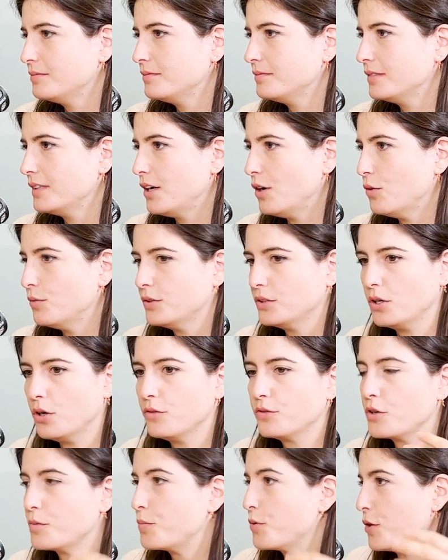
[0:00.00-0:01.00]

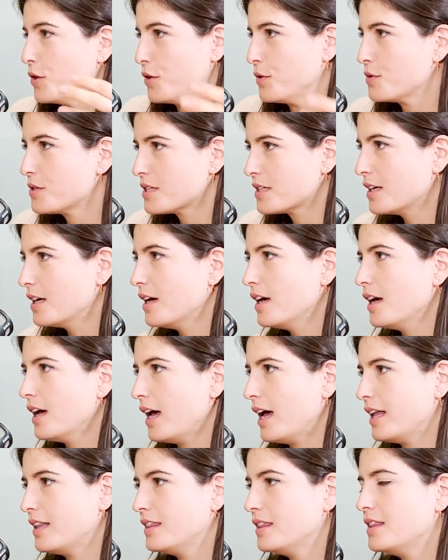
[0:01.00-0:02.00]
overproduced,
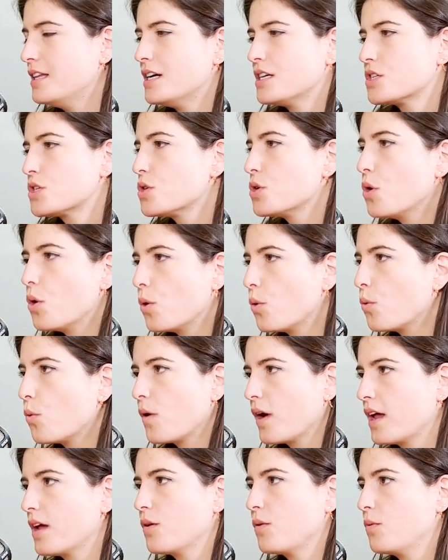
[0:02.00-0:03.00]
and there's no
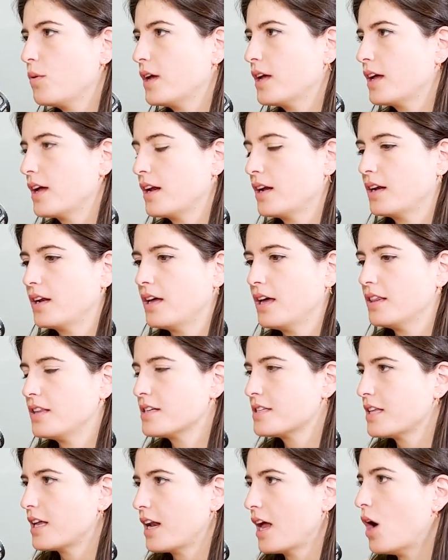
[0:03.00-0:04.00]
way we can
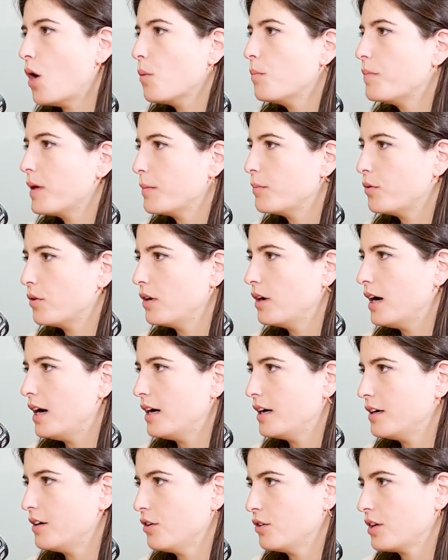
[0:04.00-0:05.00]
understand how people
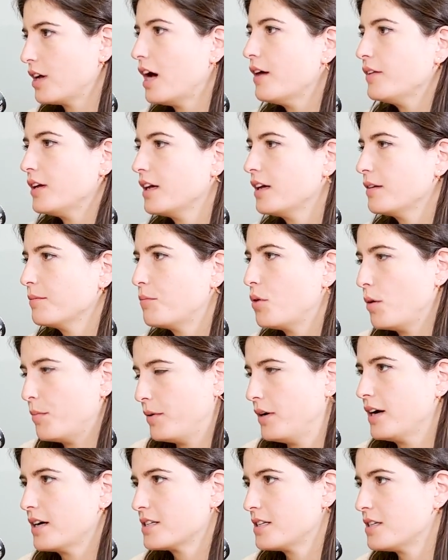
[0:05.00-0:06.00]
are not having
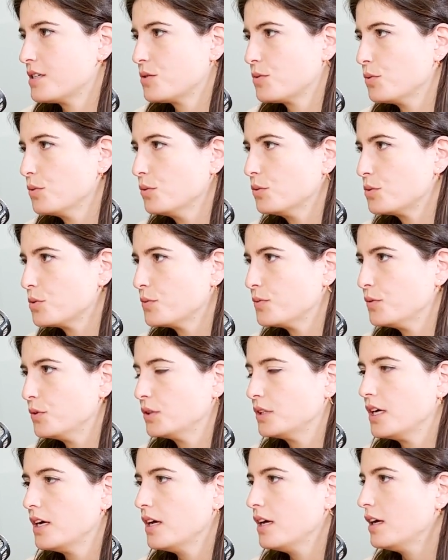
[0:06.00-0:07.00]
proper access to
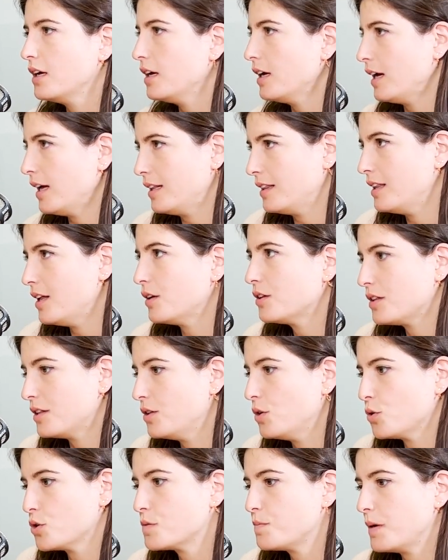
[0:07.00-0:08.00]
food, and that
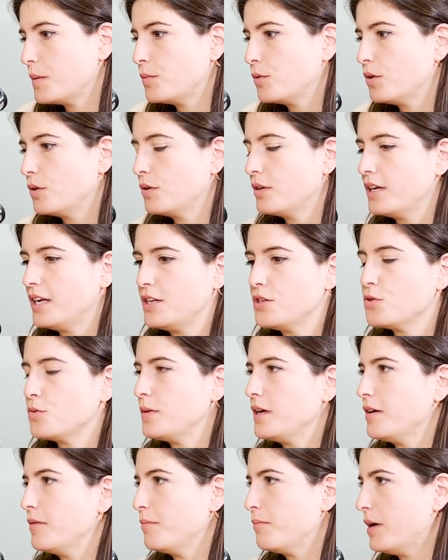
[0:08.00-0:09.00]
those people need to
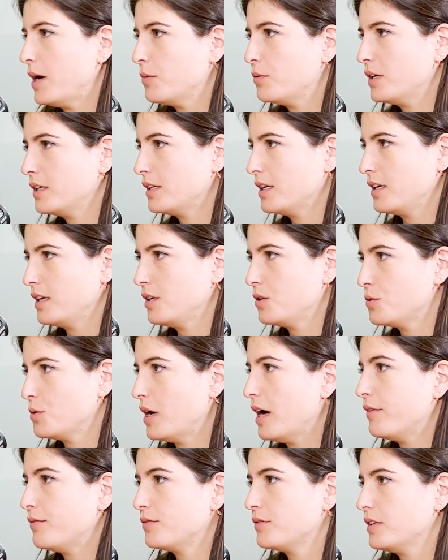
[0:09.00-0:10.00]
be empowered and need to
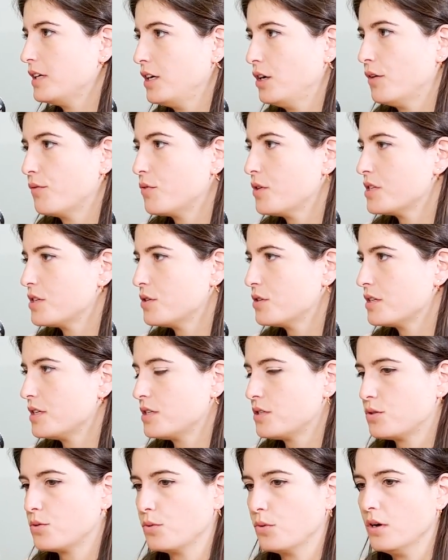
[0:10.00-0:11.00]
have enough
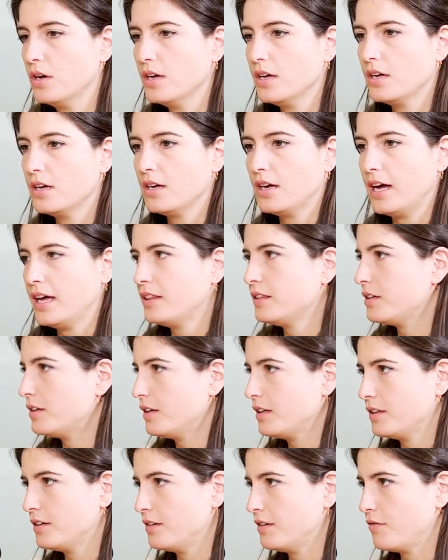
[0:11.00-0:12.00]
resources to enter
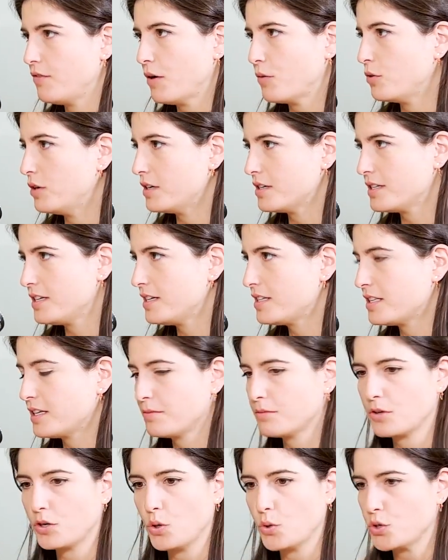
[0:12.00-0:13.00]
in the regular
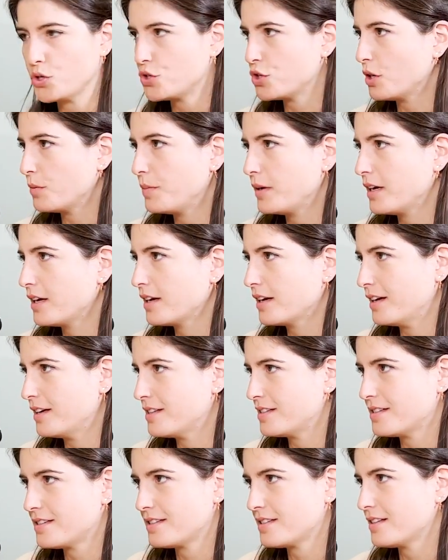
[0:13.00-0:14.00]
system, go shopping
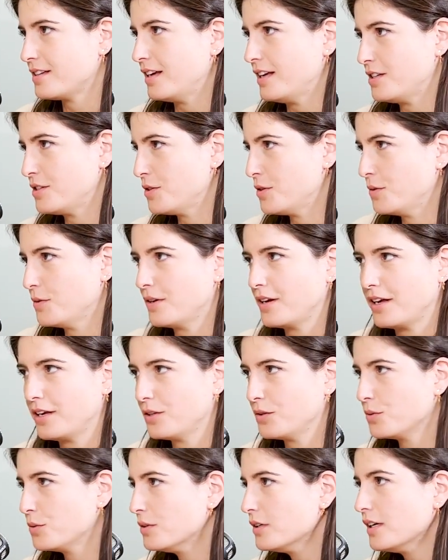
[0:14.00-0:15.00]
as you and I
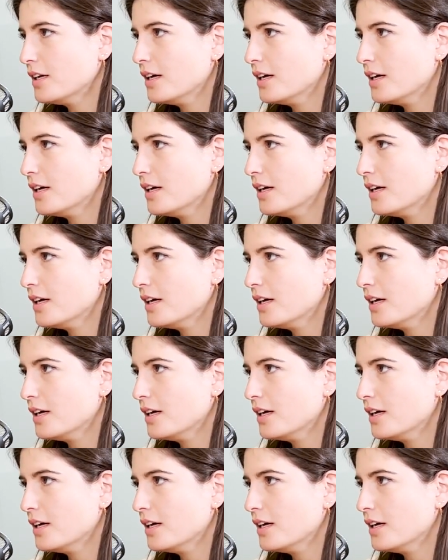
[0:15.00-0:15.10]
do.